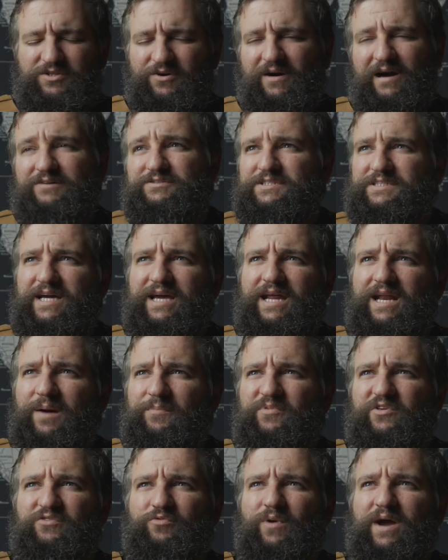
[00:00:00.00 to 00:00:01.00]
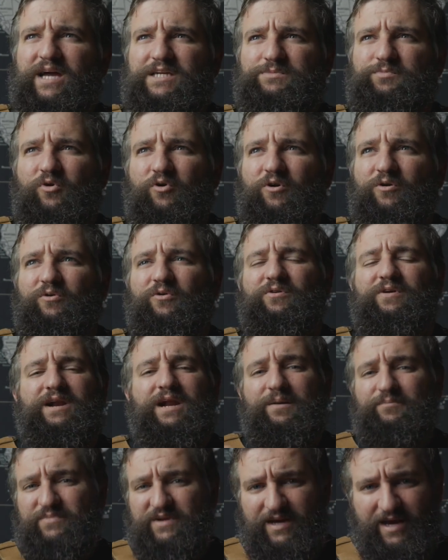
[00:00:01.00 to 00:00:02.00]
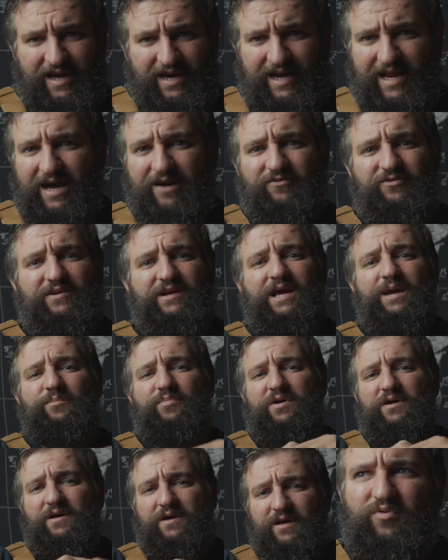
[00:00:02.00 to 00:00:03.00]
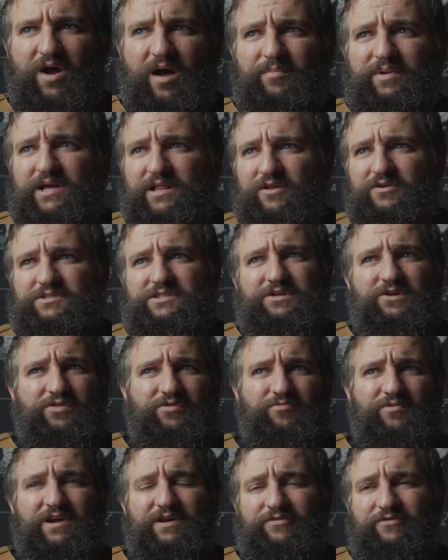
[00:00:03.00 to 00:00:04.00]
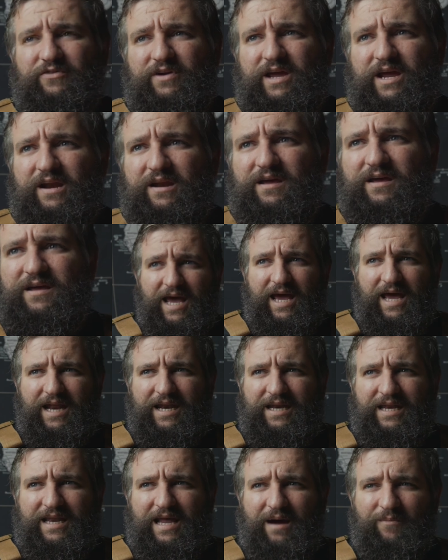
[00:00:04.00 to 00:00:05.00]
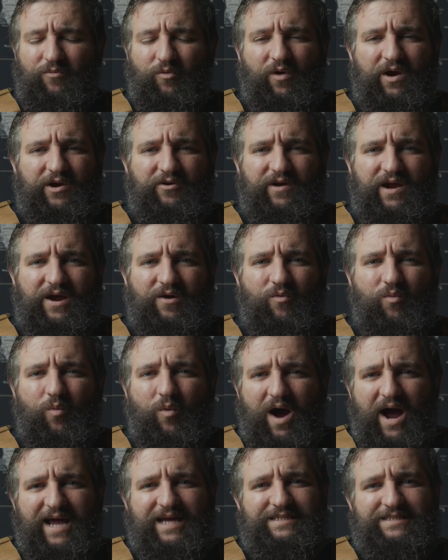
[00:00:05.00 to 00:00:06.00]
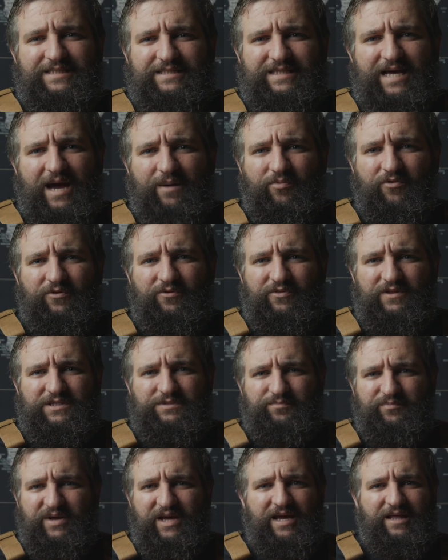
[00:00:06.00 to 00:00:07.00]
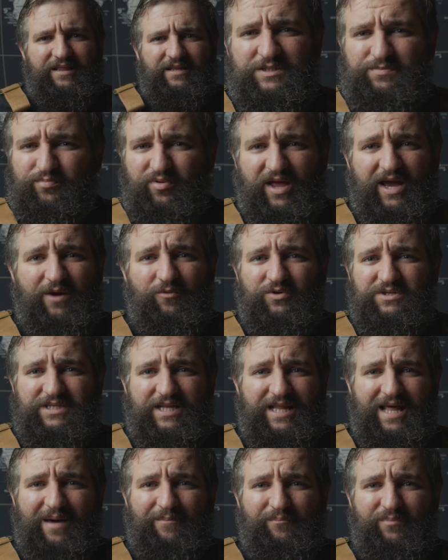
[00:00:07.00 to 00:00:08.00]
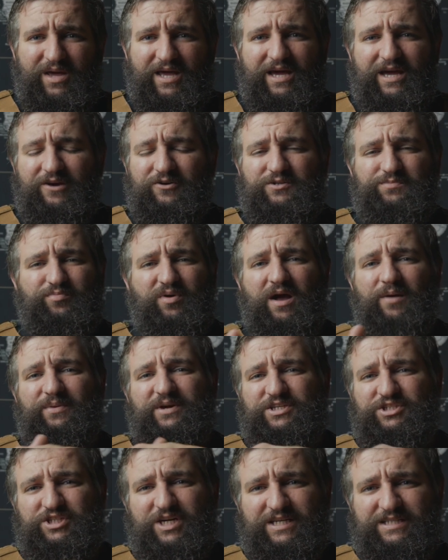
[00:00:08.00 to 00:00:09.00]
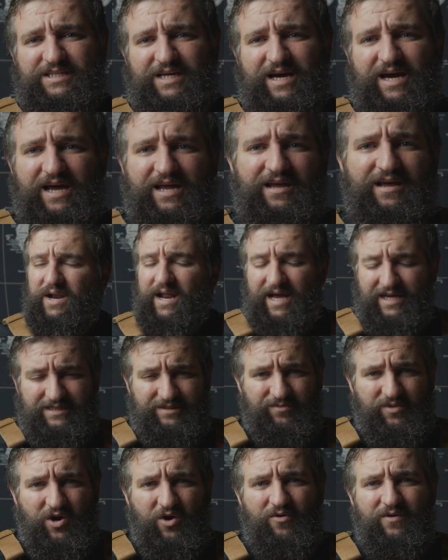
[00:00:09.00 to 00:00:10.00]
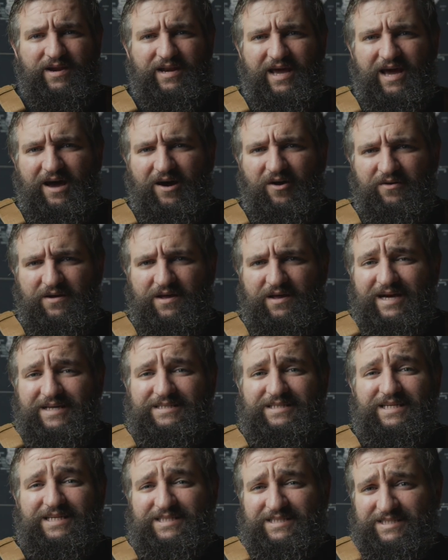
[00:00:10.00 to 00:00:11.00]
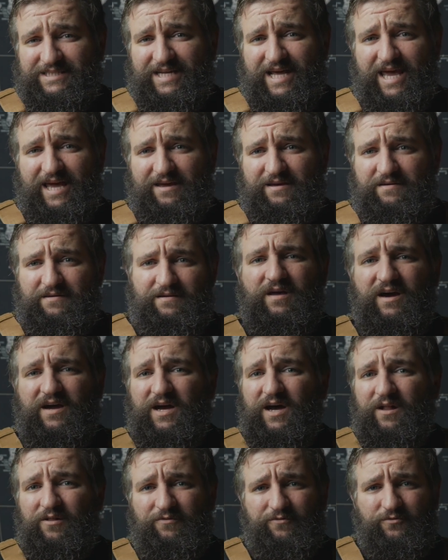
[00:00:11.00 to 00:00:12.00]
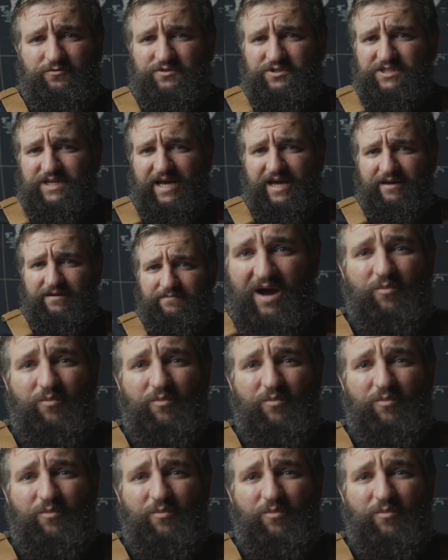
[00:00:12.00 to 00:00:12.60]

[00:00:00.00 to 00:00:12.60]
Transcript: So I was digging up this wax mortar and I'm digging down deep, probably close to 3 feet. And I'm wondering, why is the taproot this big? This plant wasn't that big. It was probably chest high. But as I'm going down, I see a snake, a colorful snake.